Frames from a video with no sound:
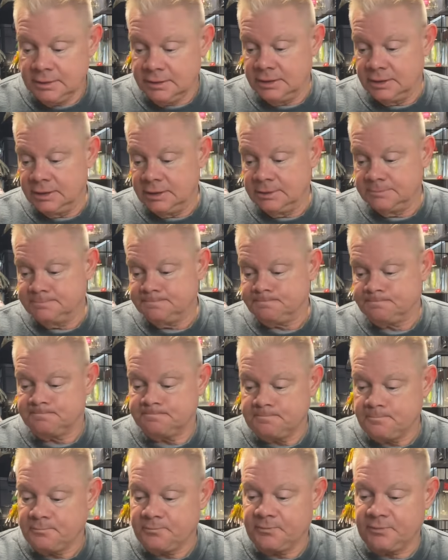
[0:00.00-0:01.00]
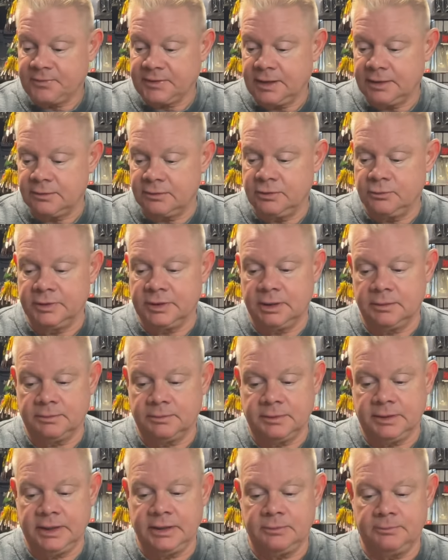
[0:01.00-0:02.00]
I don't know when I'll
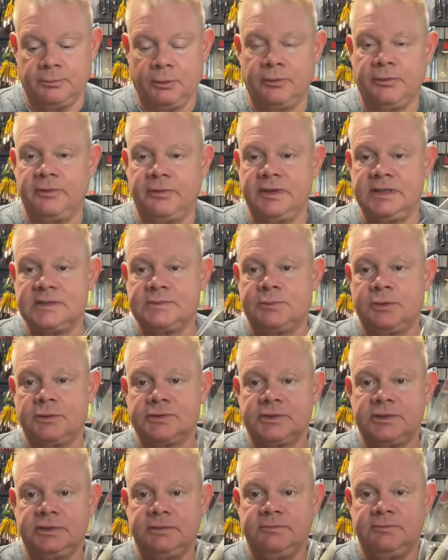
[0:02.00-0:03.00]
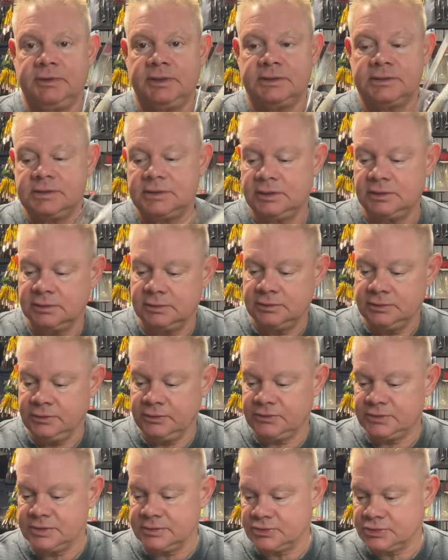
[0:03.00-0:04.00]
get both of these posted, but you'll
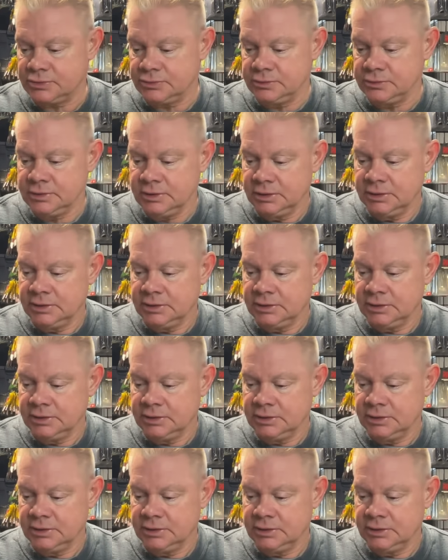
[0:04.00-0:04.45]
see them soon.